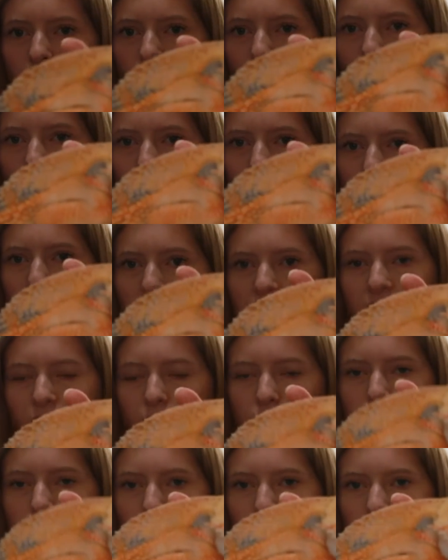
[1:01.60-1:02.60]
are open,
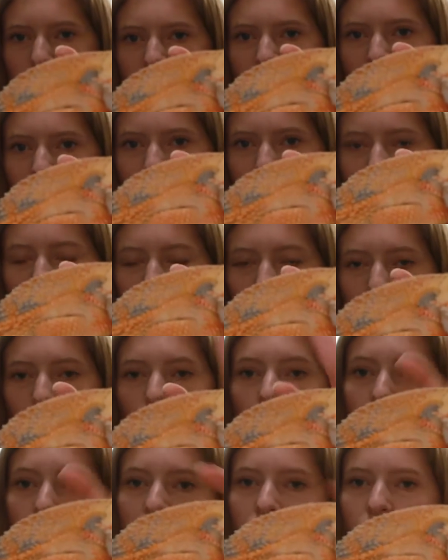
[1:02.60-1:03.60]
they're moving, they're
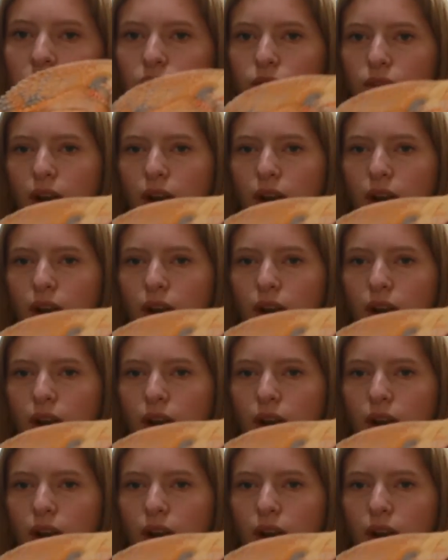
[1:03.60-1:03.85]
looking